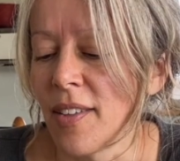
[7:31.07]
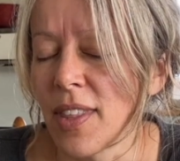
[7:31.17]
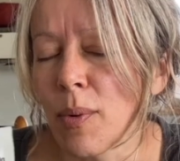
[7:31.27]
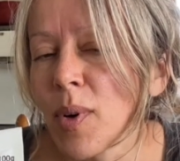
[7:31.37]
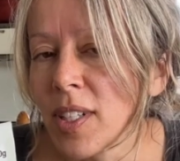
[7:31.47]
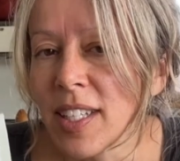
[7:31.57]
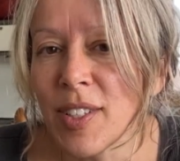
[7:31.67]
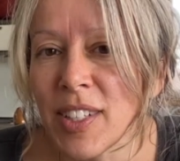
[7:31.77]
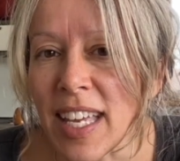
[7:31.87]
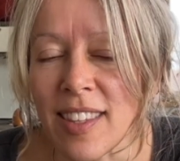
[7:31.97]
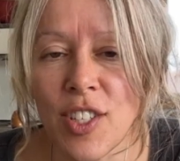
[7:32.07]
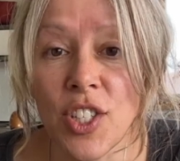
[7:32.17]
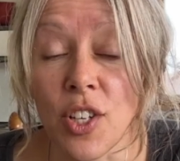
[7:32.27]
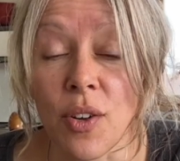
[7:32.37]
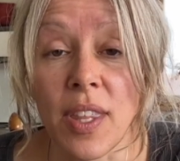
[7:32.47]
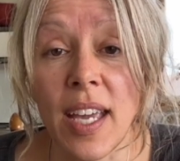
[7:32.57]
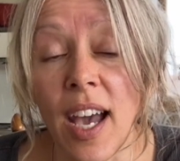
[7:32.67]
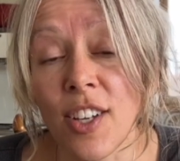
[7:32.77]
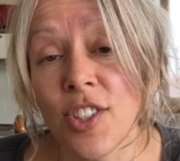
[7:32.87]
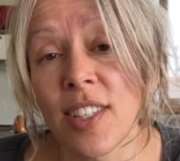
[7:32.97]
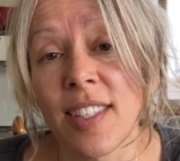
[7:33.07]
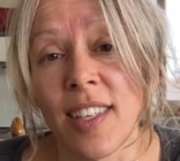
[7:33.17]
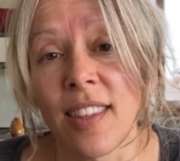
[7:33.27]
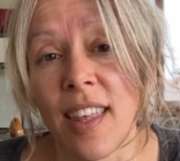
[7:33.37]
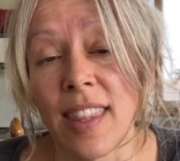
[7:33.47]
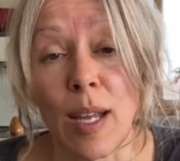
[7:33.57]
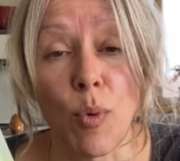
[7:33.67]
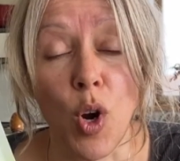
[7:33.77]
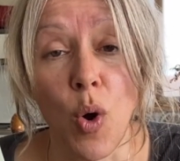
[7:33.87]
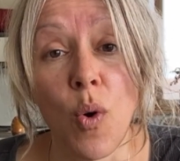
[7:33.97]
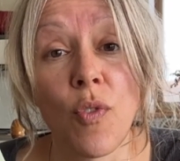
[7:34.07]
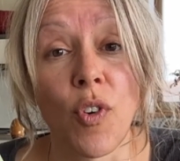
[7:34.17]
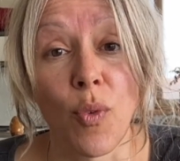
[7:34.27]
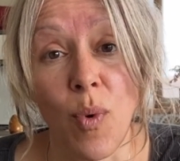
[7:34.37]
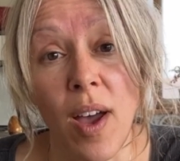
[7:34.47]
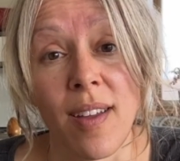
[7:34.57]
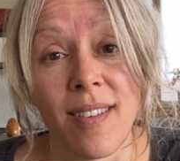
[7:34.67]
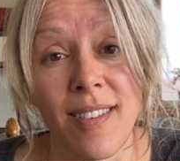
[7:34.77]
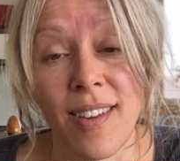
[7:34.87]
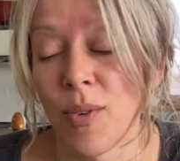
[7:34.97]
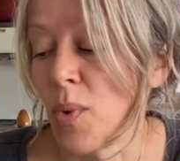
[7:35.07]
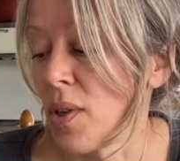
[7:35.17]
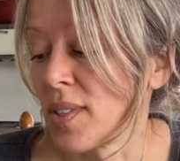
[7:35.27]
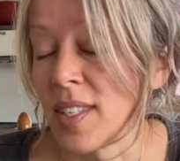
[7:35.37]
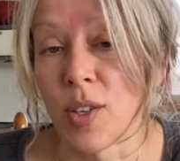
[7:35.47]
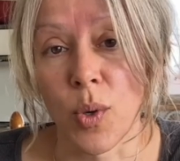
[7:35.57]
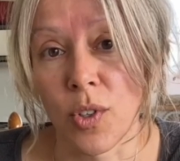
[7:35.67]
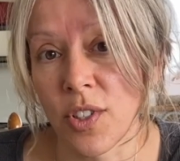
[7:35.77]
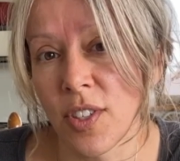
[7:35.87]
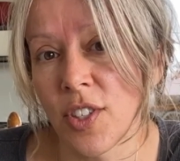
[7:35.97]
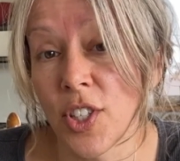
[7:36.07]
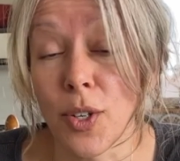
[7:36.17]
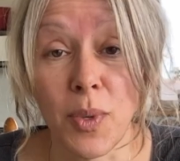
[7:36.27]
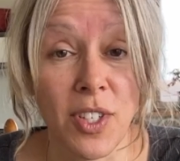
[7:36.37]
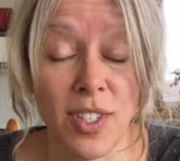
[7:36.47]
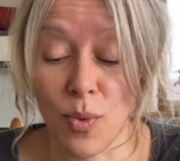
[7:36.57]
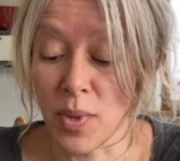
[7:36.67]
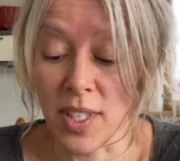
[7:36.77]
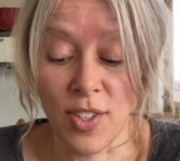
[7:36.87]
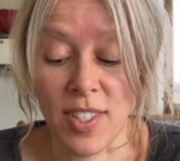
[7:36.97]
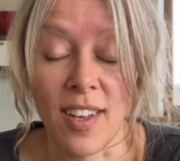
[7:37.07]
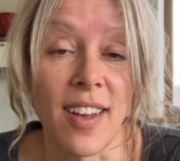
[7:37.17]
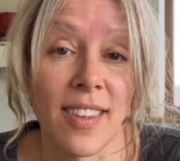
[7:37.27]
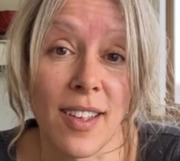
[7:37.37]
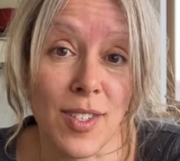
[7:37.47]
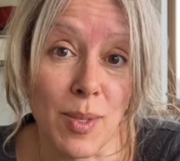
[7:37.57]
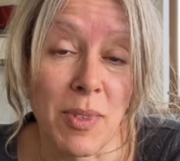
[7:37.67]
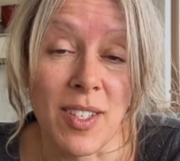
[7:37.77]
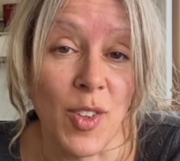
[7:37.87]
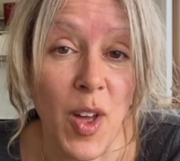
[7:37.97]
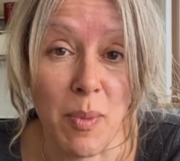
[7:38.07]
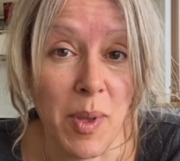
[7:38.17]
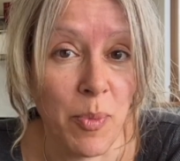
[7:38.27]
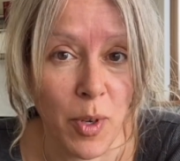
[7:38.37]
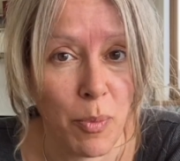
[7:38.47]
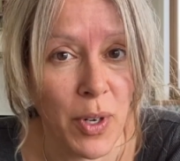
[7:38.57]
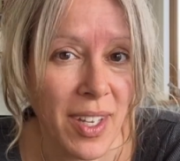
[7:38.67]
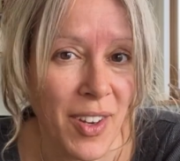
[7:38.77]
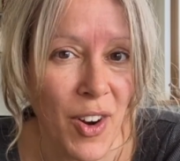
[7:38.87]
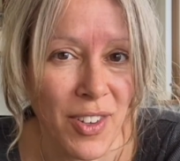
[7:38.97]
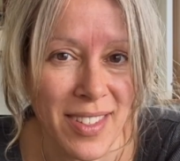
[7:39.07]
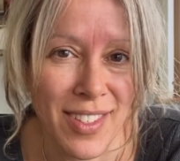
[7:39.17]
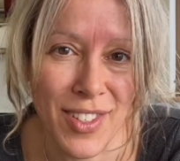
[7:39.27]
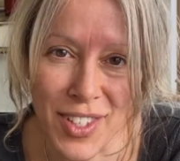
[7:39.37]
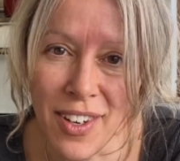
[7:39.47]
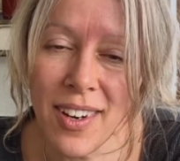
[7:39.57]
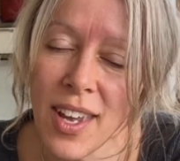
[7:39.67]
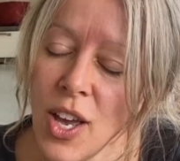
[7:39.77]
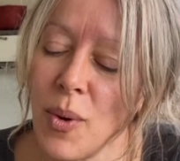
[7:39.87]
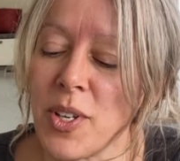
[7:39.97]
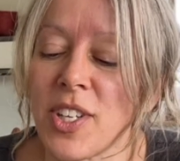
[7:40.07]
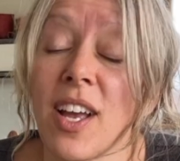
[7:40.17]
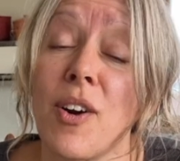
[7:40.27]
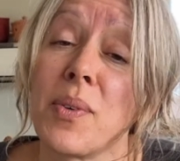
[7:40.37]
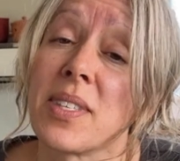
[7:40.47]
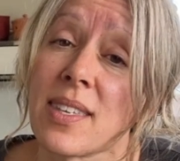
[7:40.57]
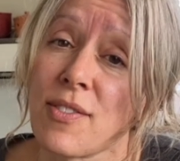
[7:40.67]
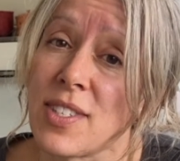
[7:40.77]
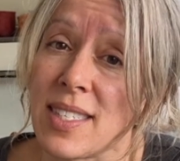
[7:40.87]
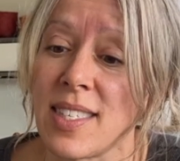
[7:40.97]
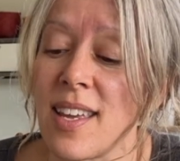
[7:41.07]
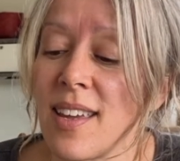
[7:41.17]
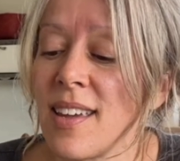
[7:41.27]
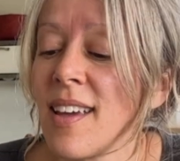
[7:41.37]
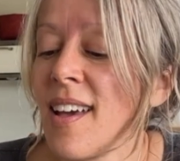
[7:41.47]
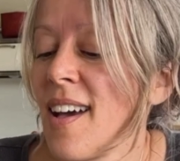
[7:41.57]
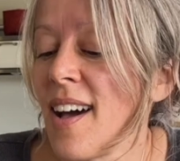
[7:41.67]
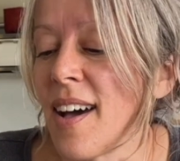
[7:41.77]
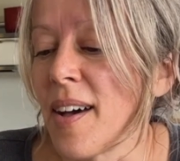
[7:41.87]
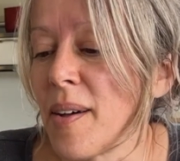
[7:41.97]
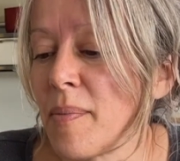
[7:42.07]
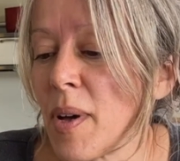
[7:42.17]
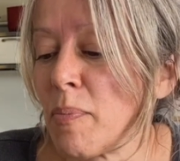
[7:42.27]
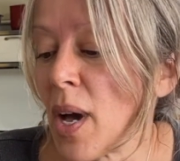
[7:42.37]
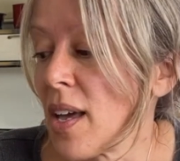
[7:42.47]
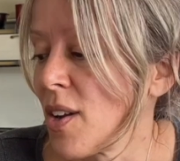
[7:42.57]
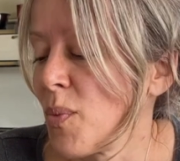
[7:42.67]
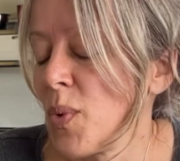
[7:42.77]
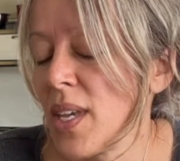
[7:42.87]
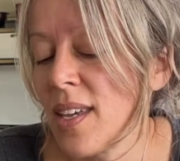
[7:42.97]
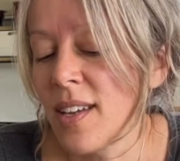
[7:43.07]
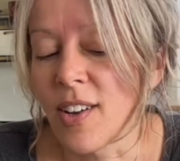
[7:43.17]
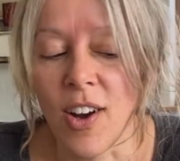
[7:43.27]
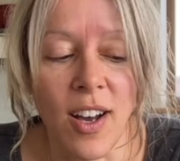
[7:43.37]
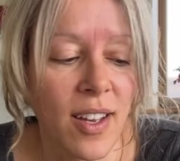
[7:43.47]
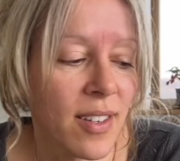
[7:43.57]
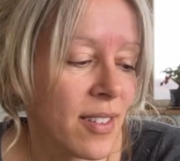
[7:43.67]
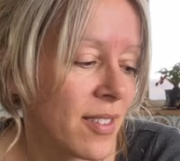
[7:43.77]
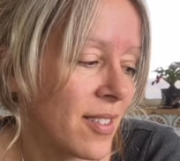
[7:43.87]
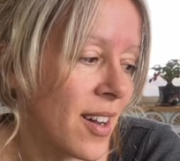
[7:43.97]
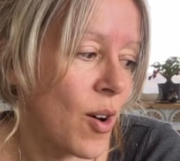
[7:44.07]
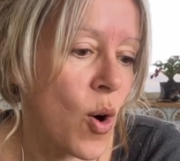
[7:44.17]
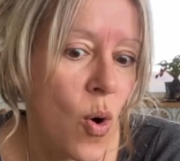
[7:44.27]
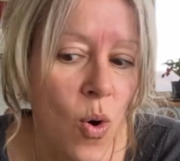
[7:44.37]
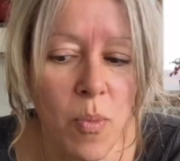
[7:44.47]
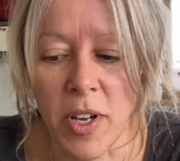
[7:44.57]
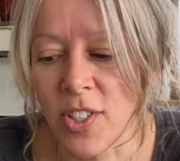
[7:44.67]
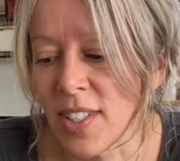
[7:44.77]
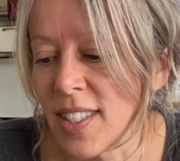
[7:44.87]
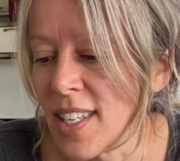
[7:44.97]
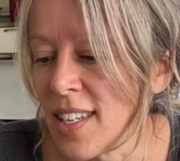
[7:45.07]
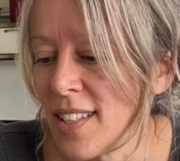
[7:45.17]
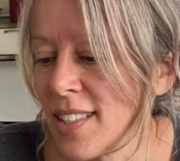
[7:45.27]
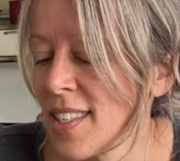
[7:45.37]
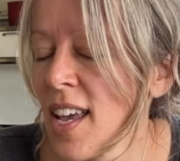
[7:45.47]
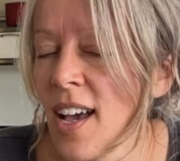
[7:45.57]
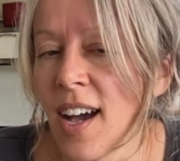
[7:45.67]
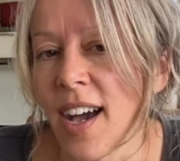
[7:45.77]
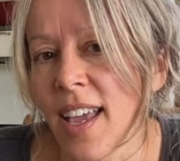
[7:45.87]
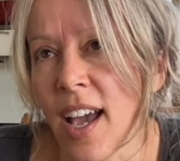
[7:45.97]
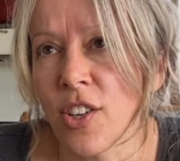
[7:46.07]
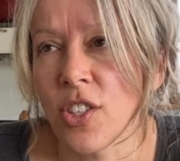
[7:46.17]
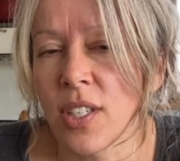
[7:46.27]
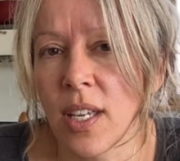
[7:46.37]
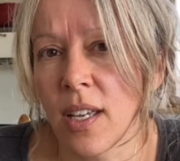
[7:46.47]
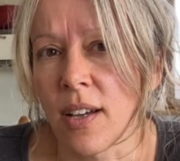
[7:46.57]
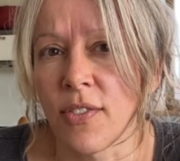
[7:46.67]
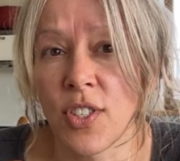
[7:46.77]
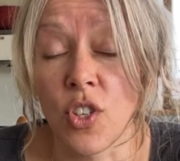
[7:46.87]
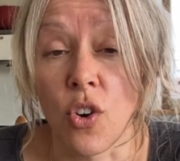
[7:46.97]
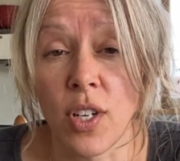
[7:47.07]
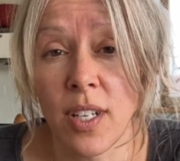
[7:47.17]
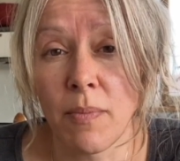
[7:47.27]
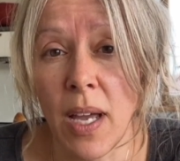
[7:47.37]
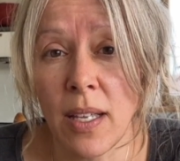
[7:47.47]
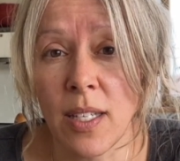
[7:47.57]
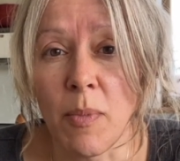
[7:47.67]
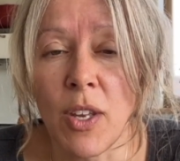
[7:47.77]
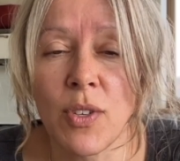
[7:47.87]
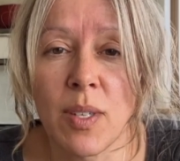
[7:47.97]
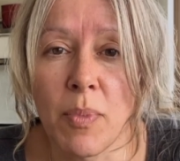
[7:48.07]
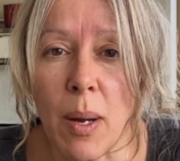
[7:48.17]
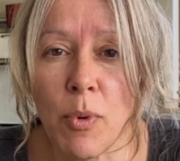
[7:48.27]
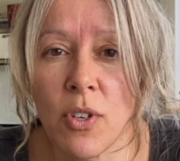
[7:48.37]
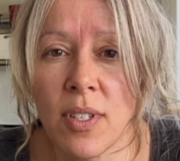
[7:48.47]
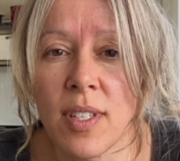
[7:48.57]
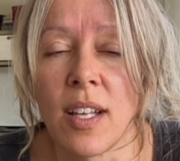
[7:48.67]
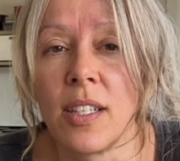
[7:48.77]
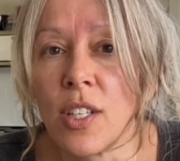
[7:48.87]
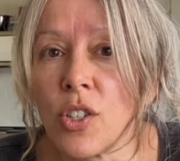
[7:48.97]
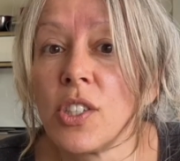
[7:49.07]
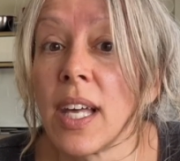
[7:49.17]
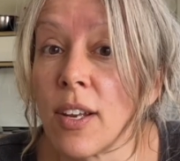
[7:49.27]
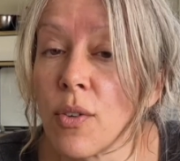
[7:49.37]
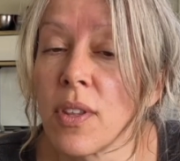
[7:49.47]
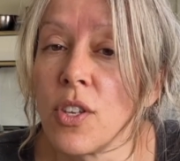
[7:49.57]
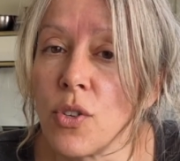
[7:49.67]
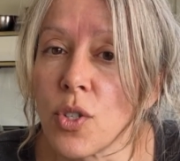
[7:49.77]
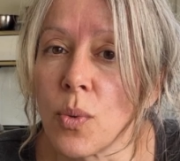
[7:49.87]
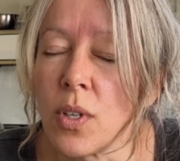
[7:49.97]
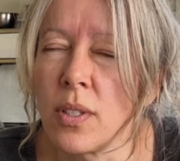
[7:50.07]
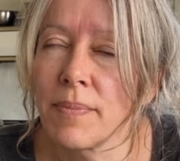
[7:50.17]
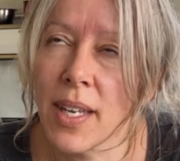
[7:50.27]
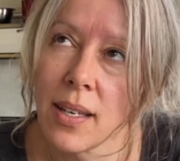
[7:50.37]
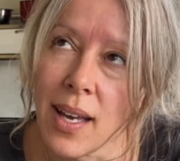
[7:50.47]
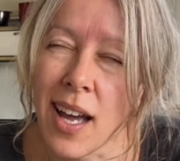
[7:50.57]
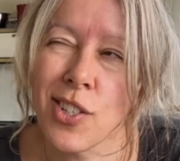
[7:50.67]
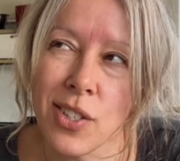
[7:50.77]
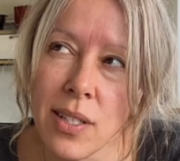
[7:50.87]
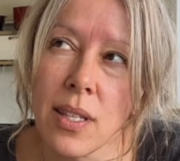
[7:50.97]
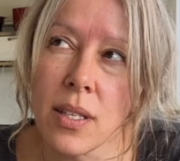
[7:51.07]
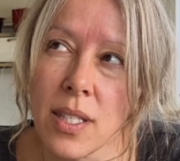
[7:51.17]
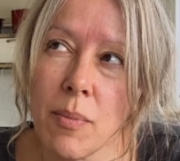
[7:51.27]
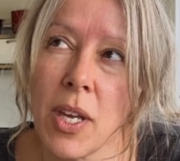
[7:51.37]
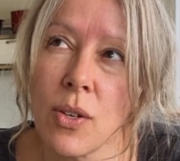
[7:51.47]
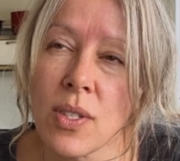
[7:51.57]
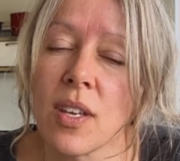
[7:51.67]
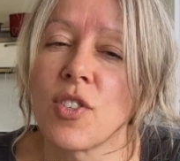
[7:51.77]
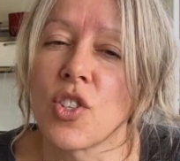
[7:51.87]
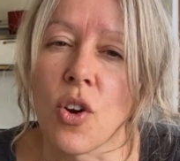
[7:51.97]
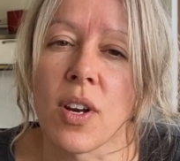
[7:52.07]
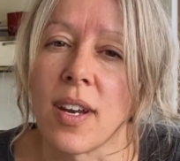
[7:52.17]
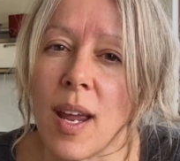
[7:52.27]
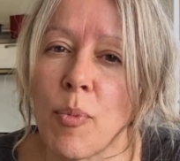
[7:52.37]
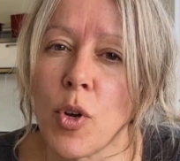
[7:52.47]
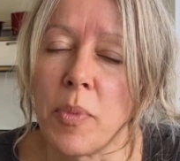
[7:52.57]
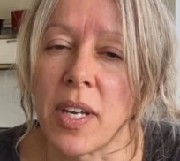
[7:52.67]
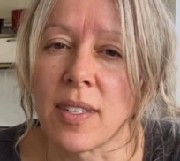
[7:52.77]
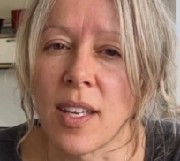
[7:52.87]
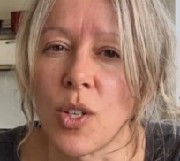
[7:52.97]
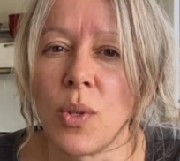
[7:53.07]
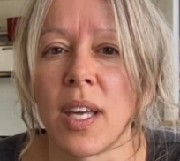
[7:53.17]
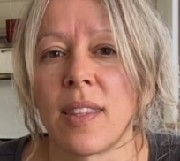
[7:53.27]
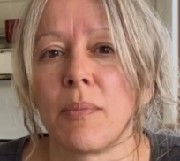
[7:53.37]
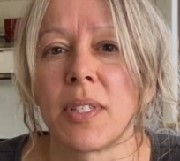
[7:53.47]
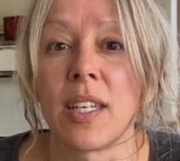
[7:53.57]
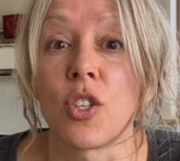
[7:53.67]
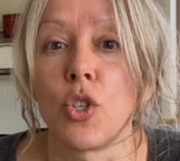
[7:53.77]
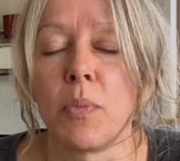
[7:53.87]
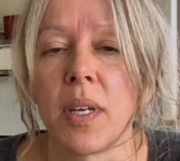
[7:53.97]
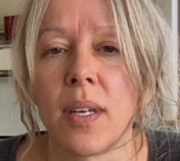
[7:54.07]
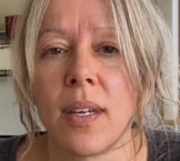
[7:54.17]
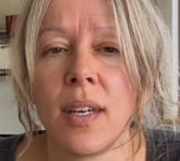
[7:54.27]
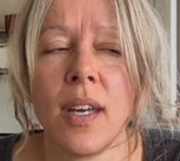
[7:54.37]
They were a little late this year. They actually said that they were overrun with seed orders this year, which is a really good sign. That just means a lot of people are putting in gardens this year, which I always love to see. But we got a whole bunch of seeds. I actually have started my tomatoes and peppers a little later than usual. Actually, the tomatoes I start in April because I don't like them to get too big.